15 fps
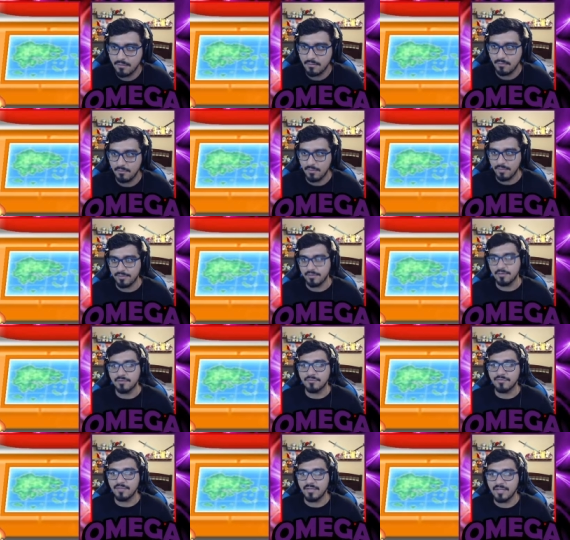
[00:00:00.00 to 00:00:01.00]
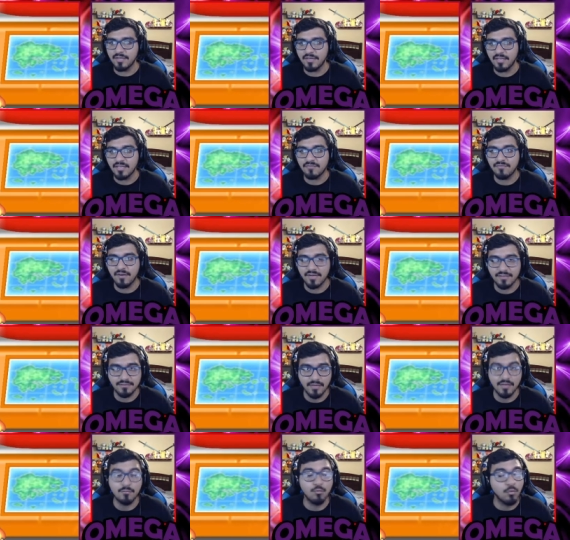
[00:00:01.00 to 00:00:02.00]
a lot of in a fighting,
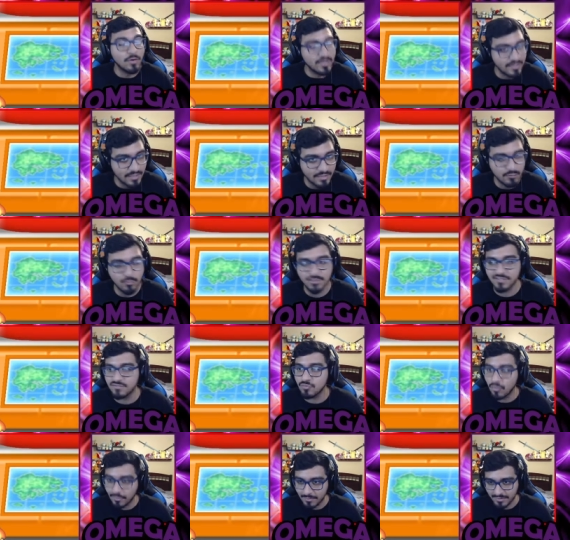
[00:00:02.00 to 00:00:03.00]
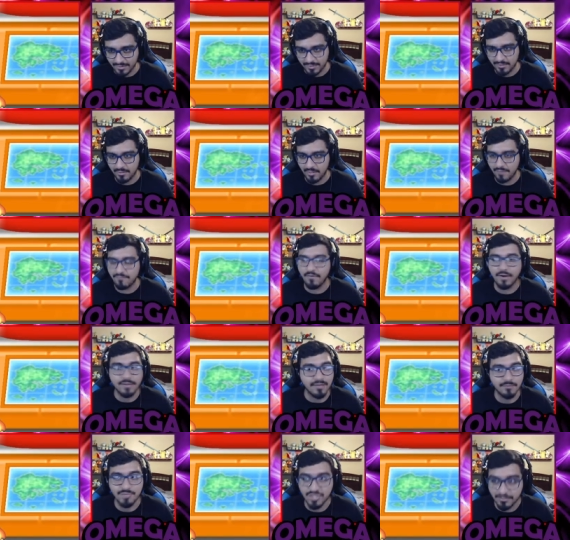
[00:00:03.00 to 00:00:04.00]
in what, in what is normally a fighting
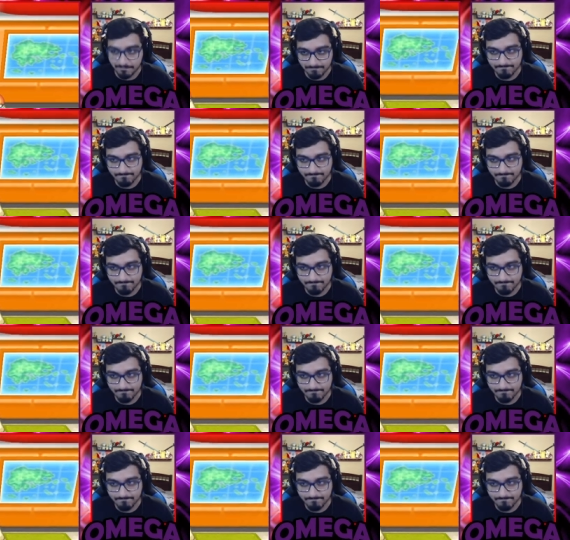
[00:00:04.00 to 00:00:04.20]
type gym.